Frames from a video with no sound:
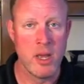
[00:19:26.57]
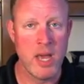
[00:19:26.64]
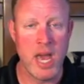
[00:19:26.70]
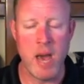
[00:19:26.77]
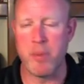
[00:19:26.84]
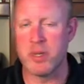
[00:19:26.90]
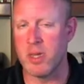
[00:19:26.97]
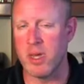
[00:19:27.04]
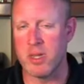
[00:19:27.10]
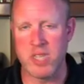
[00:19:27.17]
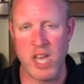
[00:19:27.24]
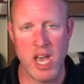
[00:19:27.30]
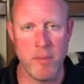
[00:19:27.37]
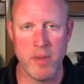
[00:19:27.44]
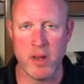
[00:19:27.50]
Happens all the
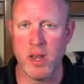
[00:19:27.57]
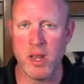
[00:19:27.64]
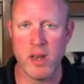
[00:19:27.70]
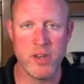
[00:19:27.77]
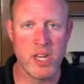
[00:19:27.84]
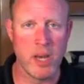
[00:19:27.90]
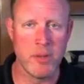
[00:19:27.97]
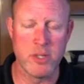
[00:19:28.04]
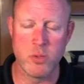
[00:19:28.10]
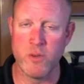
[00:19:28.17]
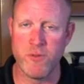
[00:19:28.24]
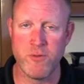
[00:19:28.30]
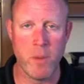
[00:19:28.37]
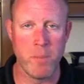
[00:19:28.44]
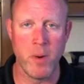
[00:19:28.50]
time in doubles
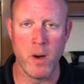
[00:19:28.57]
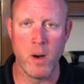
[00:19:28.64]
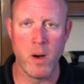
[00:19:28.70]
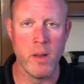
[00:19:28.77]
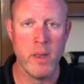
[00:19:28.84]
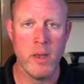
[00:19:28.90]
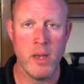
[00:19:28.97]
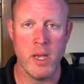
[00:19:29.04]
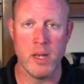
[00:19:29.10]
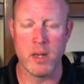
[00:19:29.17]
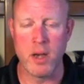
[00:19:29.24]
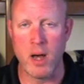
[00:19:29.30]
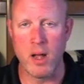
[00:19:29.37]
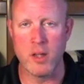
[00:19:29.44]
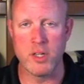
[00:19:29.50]
with football, in
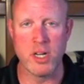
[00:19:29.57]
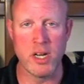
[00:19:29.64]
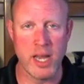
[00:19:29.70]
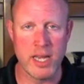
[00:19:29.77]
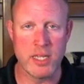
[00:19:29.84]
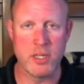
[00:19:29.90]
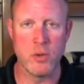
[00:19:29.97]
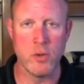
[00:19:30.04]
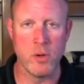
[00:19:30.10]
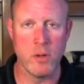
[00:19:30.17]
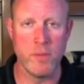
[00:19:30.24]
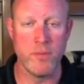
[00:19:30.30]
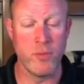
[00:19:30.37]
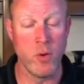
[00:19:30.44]
college and high school.